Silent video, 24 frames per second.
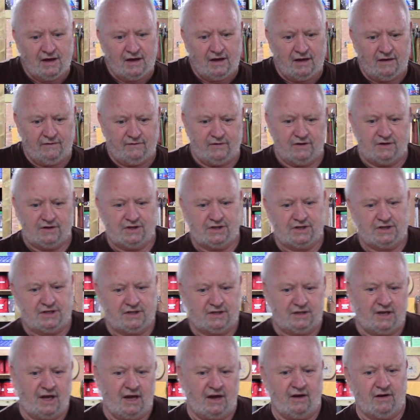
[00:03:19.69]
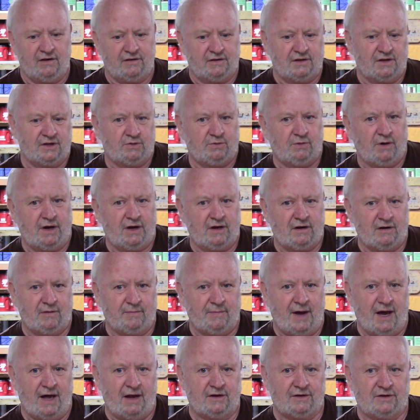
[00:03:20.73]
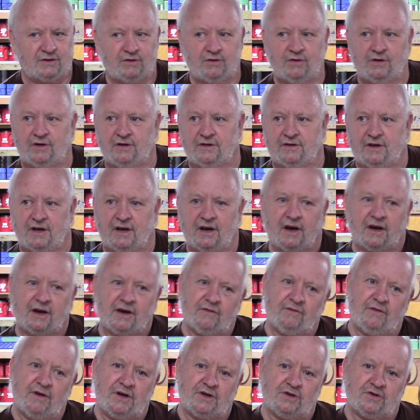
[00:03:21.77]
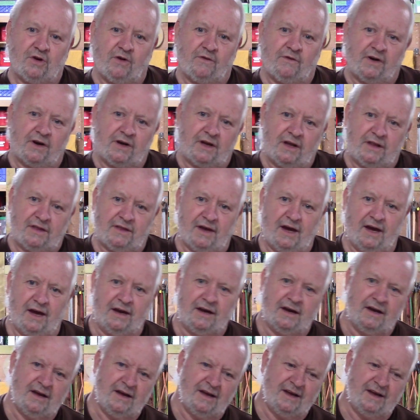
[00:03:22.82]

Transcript: if you just stay on it this way, it'll balance good, and then I can reach over and get that.